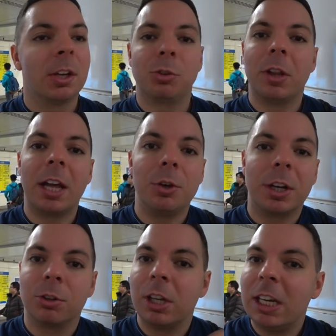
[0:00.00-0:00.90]
so that you
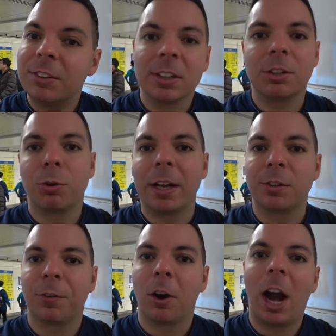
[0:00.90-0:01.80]
can easily
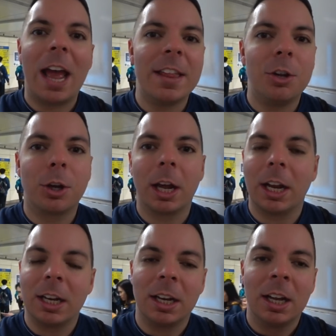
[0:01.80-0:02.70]
transfer and then you you
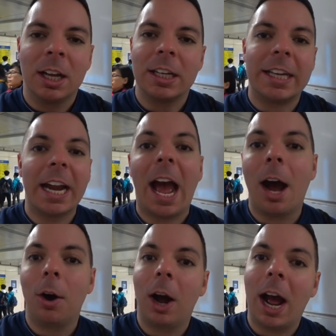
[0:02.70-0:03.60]
can get
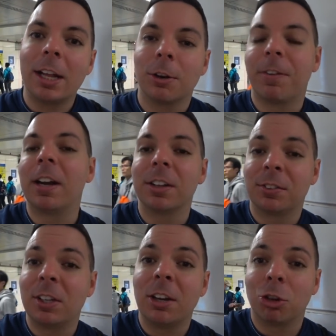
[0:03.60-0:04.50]
out at your final
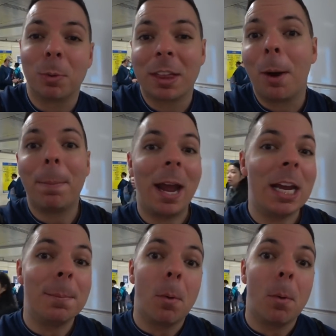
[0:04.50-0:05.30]
destination without paying